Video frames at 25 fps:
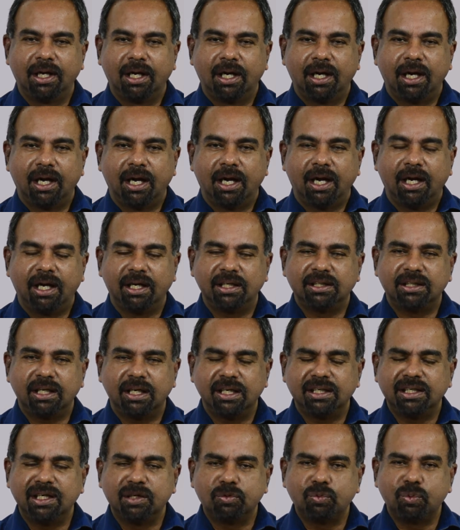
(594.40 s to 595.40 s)
In
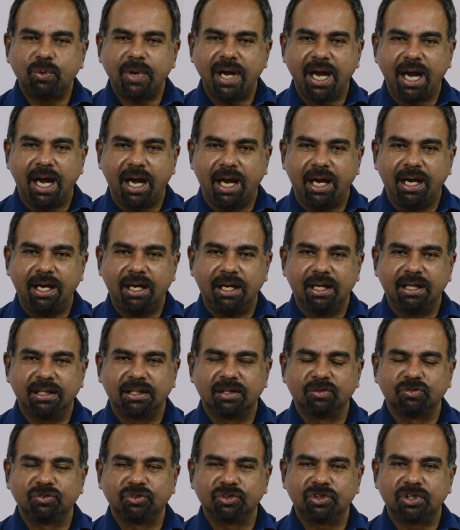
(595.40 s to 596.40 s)
a way, the
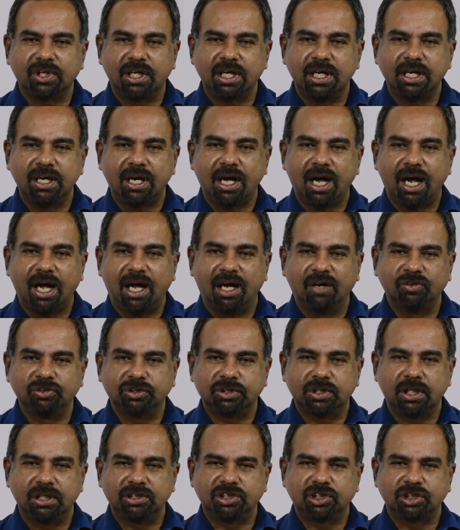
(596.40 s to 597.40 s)
Wuthering house
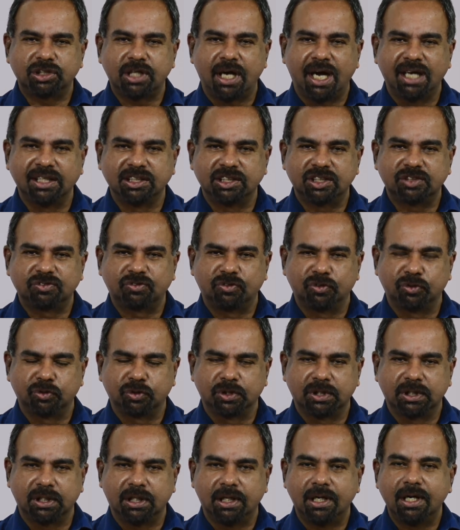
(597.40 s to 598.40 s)
stands for
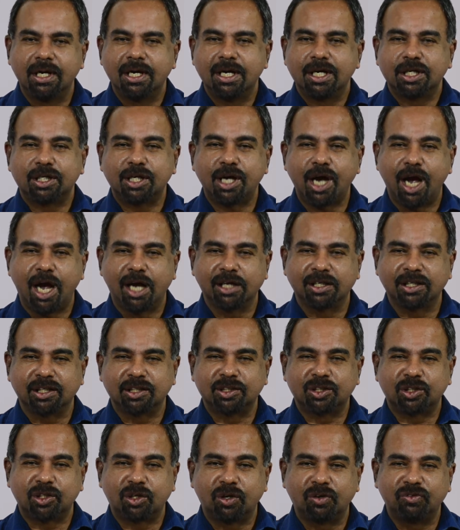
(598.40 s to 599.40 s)
the
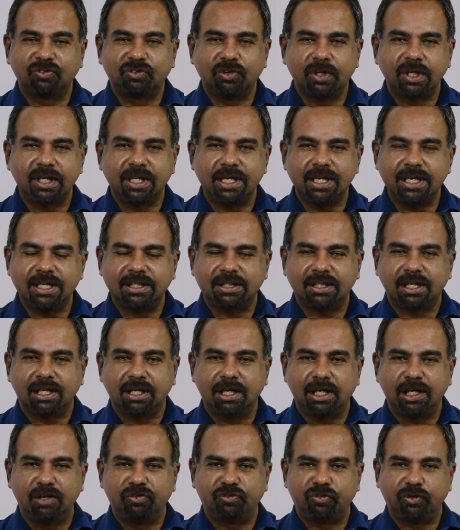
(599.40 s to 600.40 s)
character of
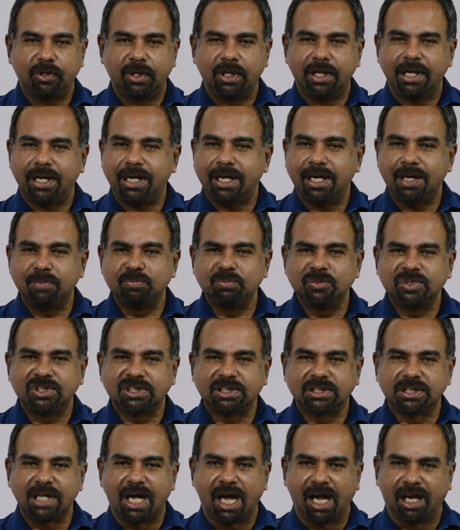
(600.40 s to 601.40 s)
Heathcliff
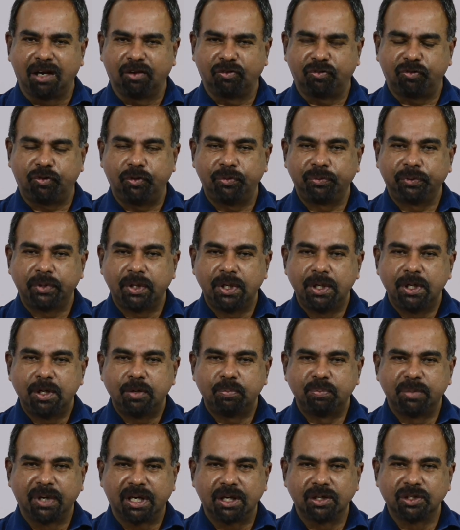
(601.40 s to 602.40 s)
himself,
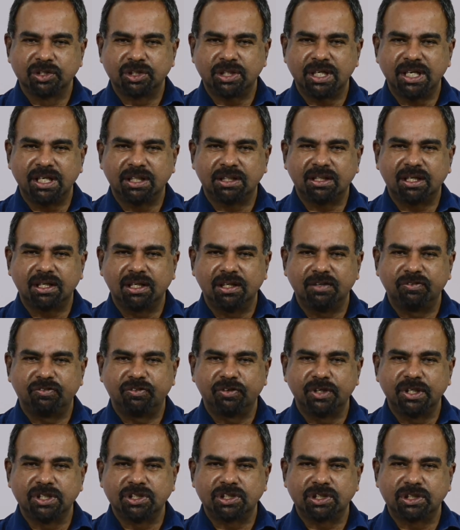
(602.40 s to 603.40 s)
because Heathcliff
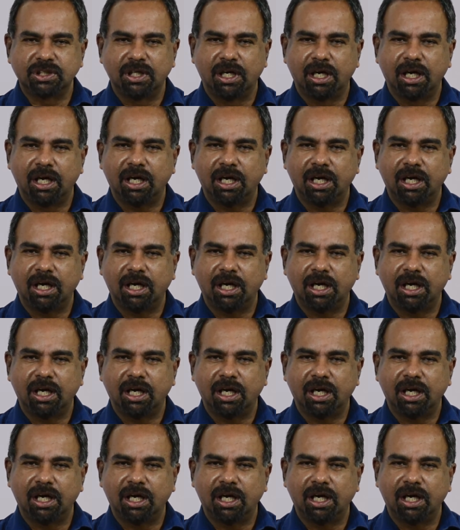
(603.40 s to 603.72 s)
is a